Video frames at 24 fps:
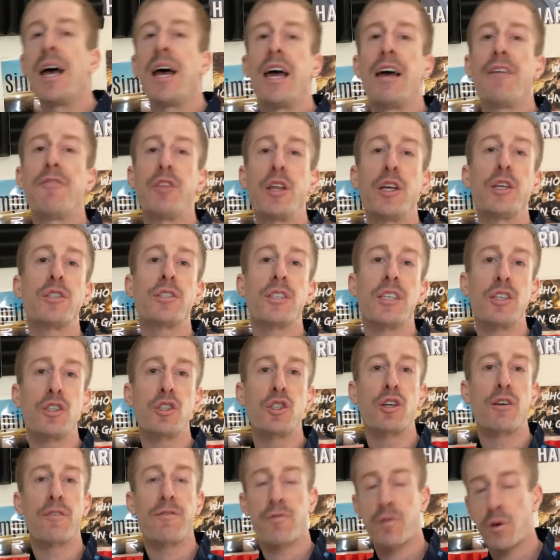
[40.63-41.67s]
If this is
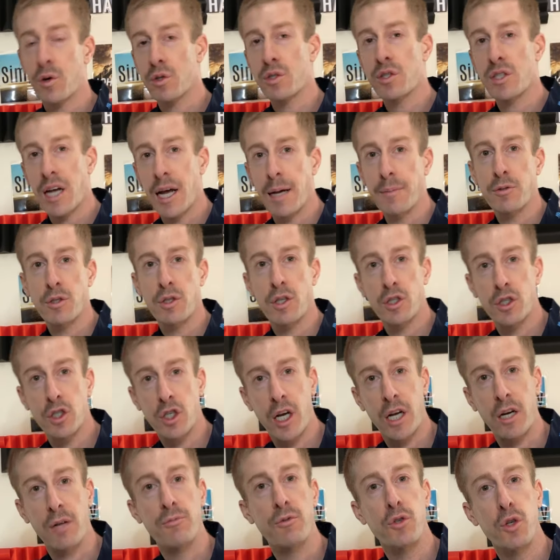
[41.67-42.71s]
your first time to the
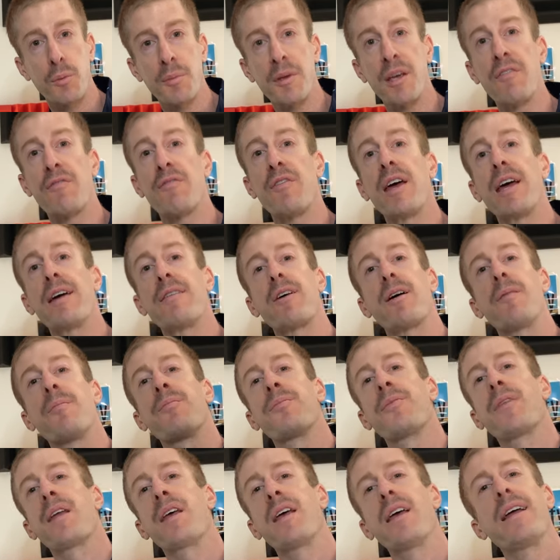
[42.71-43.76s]
channel, do me a favor,
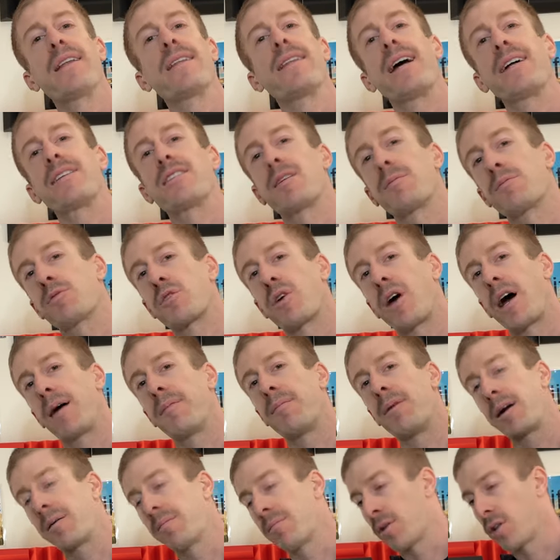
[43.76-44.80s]
hit that subscribe
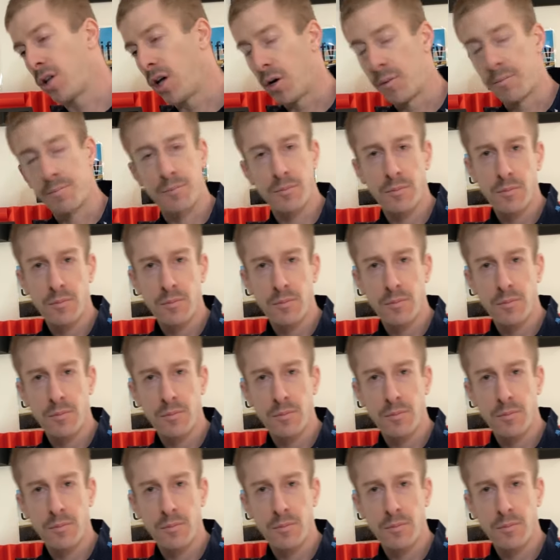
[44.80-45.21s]
button below.